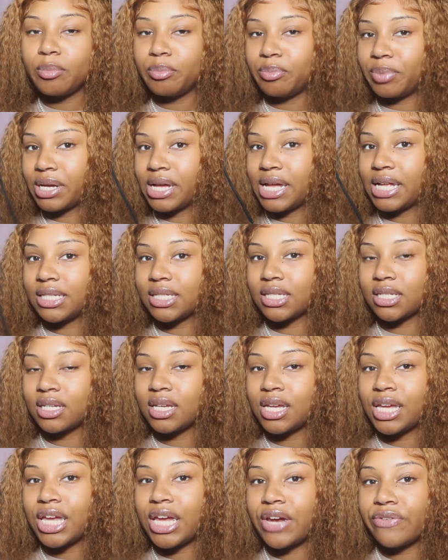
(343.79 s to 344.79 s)
But
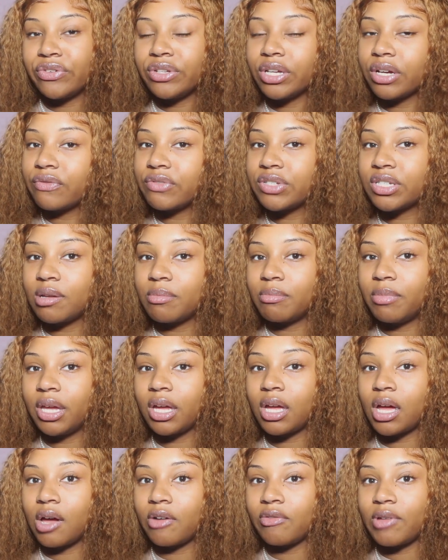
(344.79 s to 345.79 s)
if you're looking for
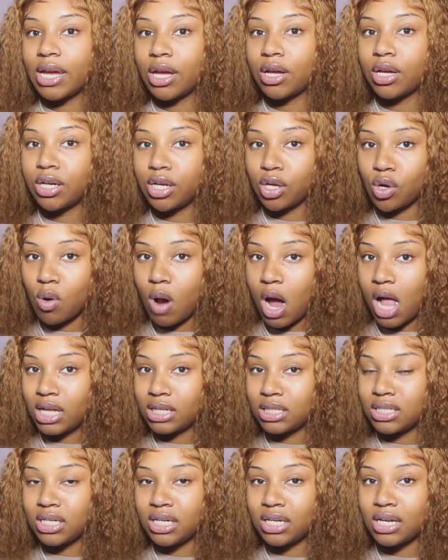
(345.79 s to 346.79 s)
something of like good
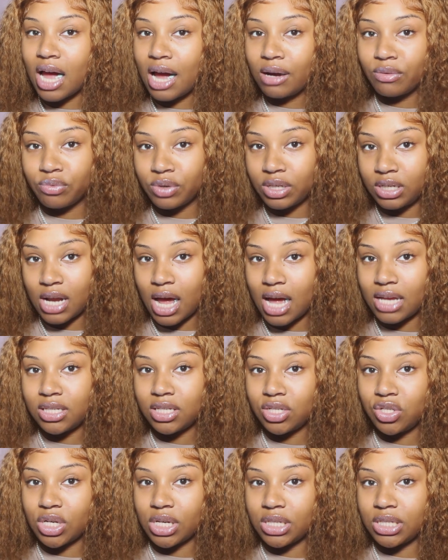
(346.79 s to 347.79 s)
quality, I would
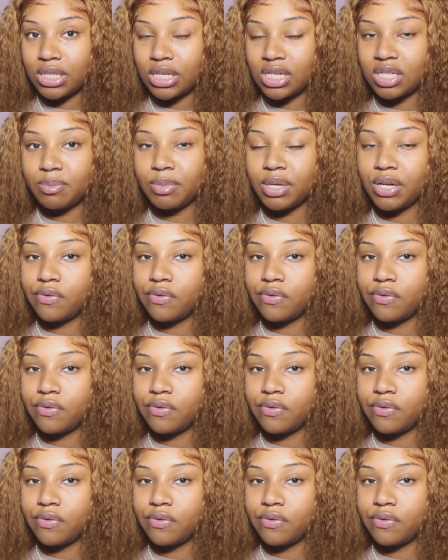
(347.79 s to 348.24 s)
not suggest this.